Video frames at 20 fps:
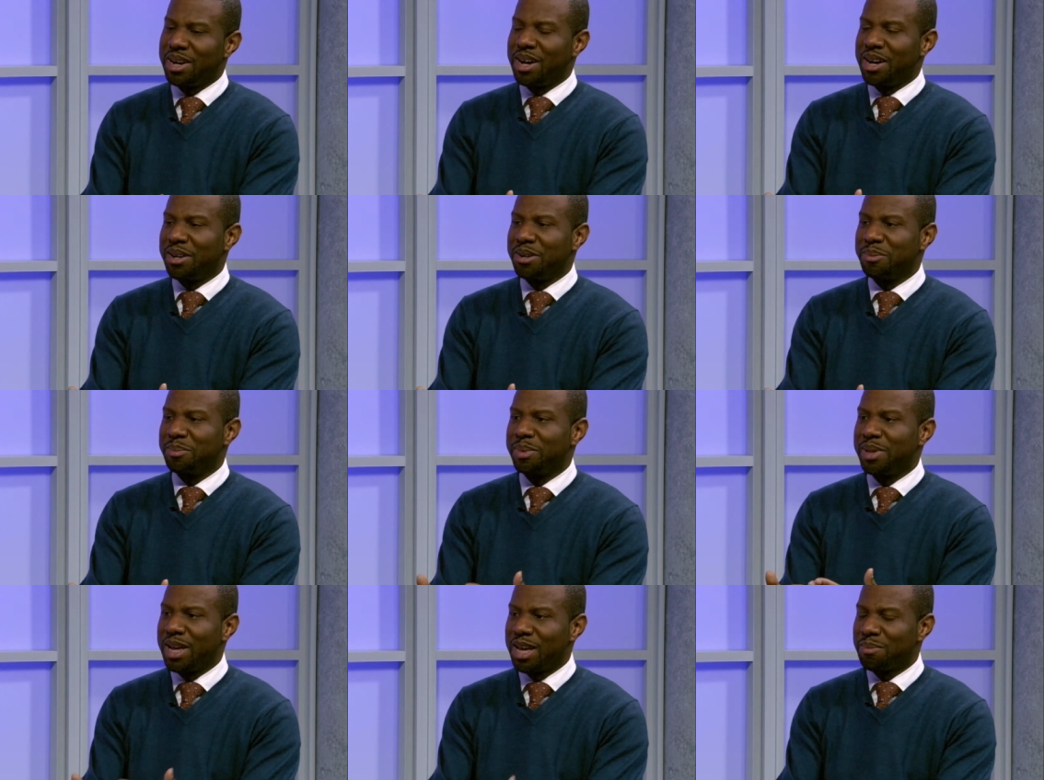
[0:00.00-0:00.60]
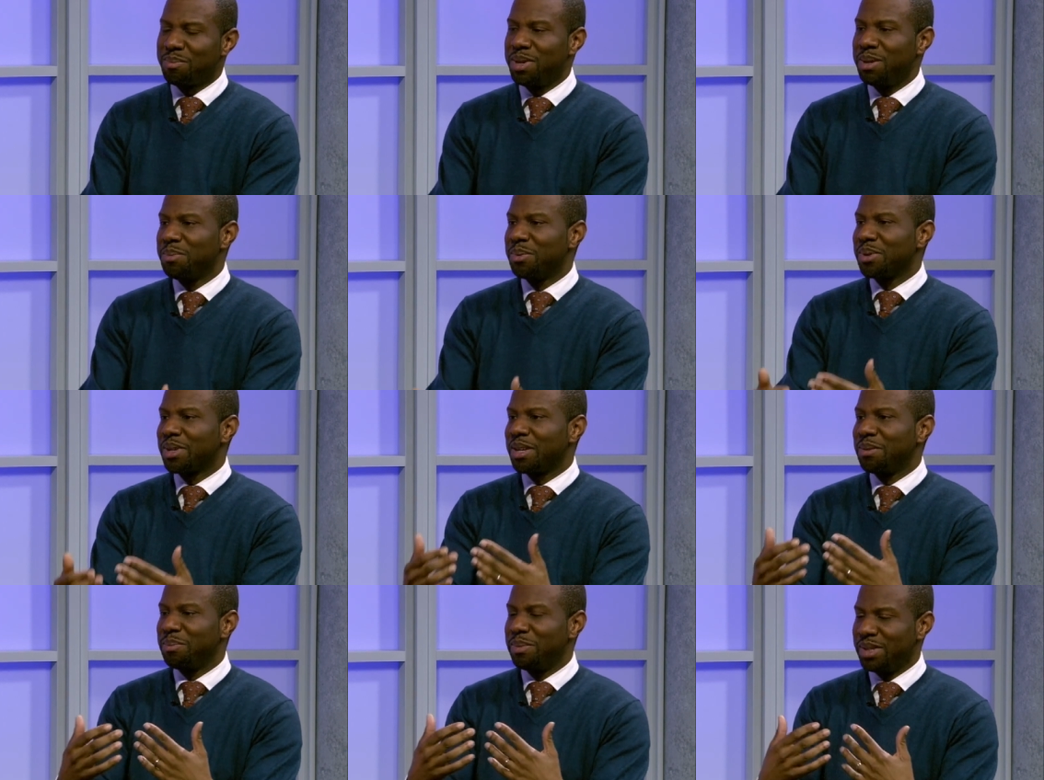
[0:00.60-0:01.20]
how black
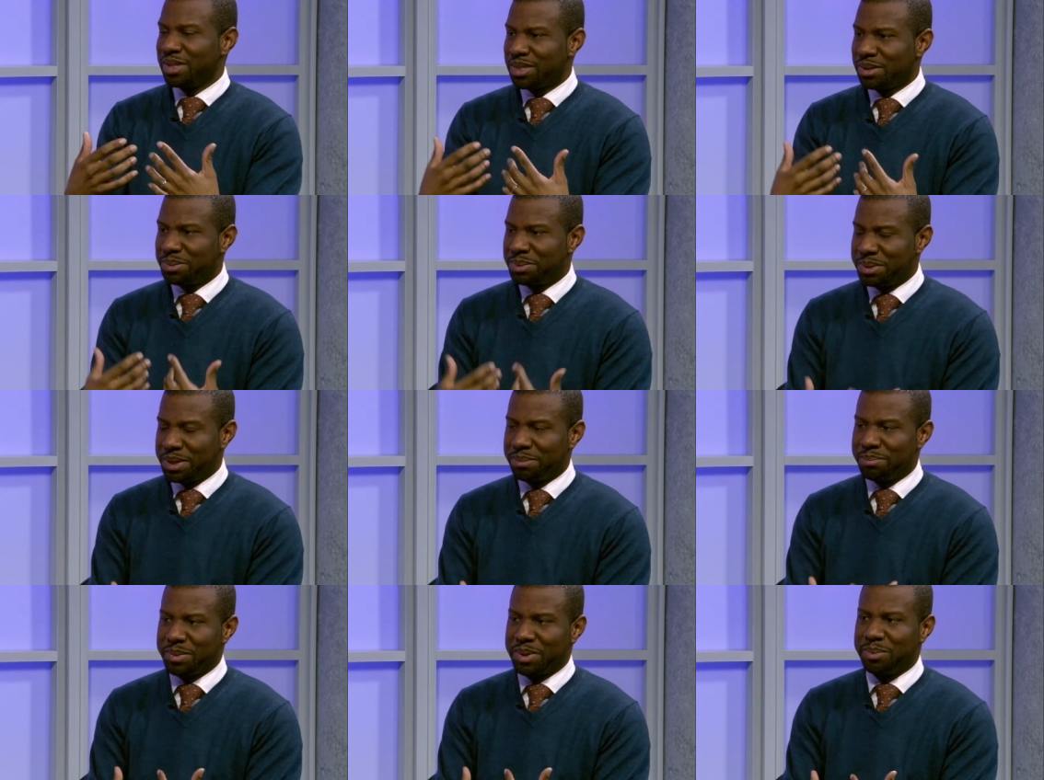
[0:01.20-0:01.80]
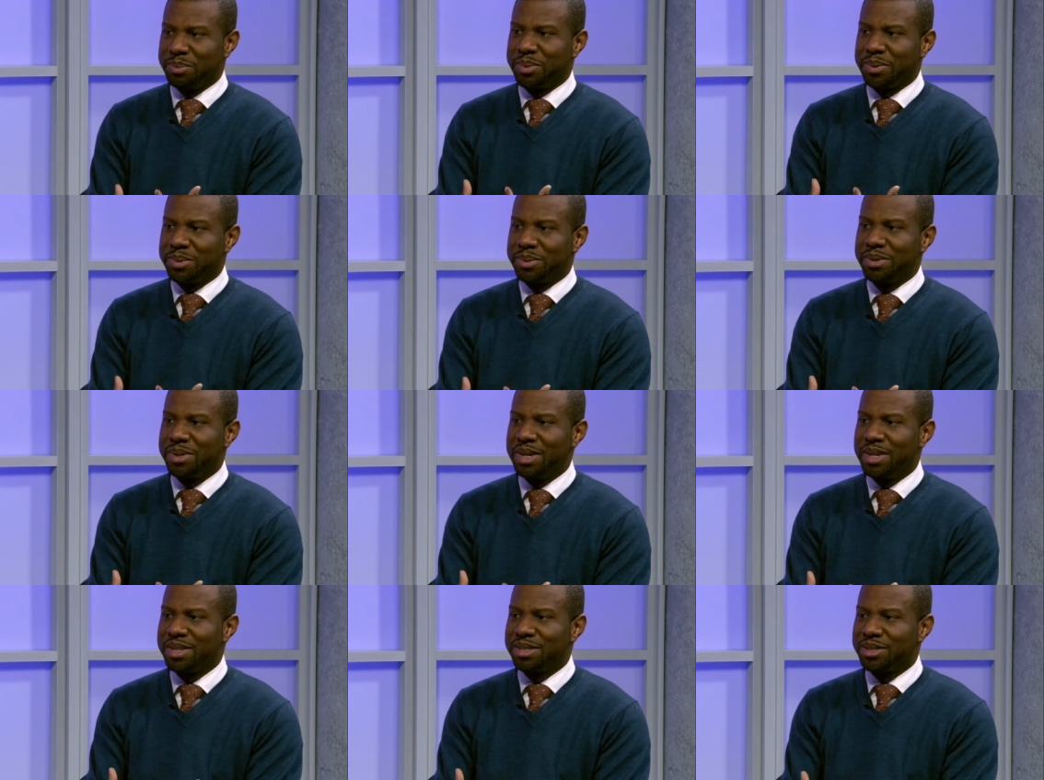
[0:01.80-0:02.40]
people can be
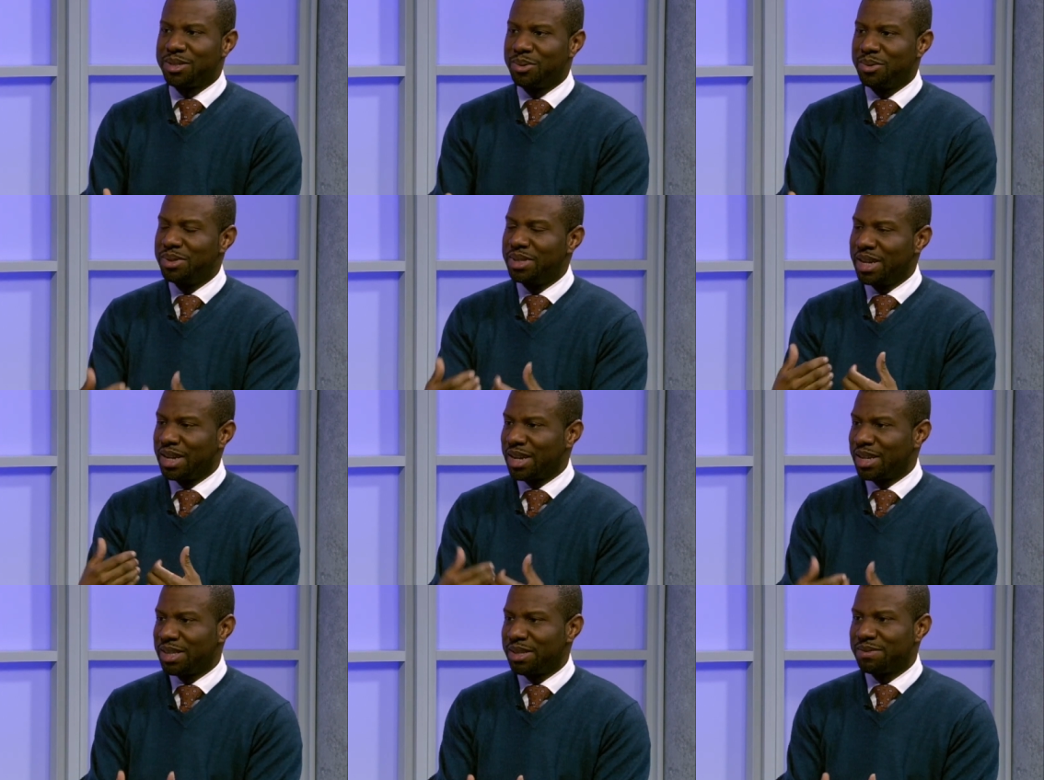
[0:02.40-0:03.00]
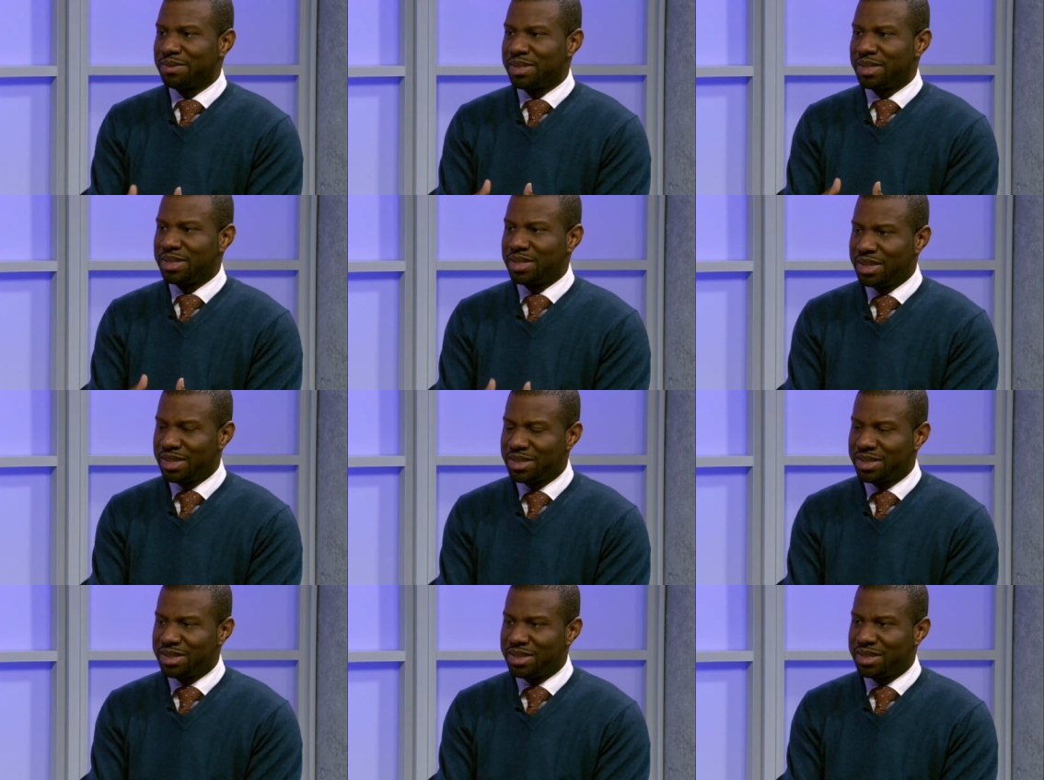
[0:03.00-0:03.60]
susceptible to negative
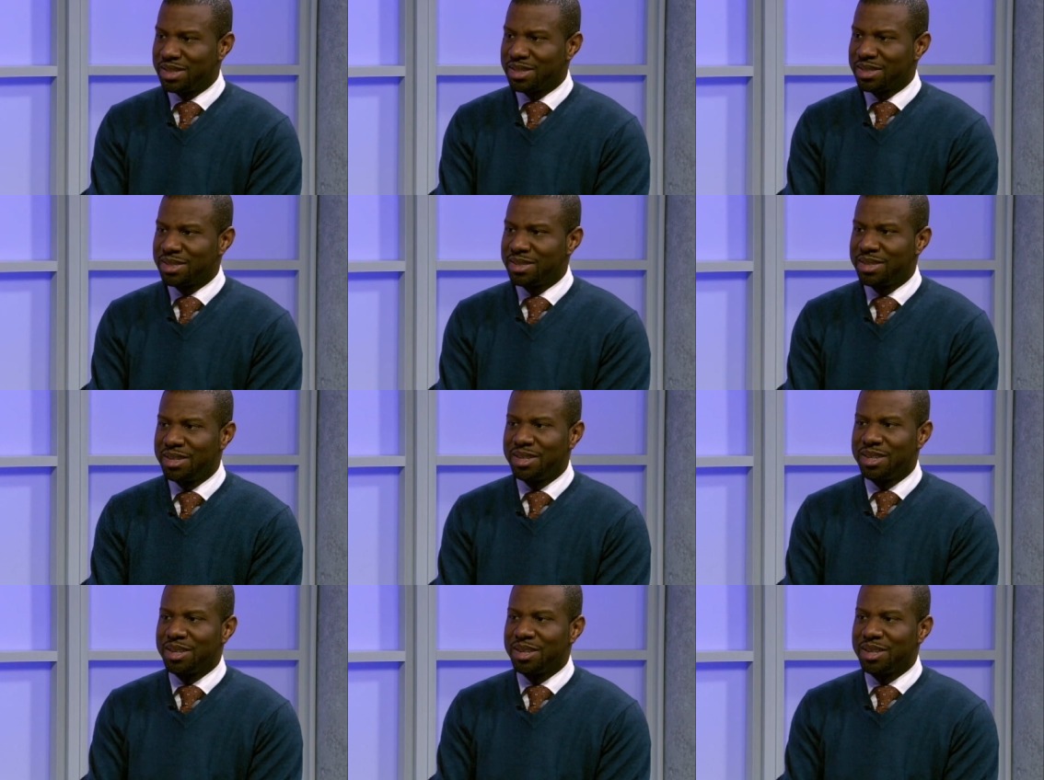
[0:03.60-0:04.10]
statistics.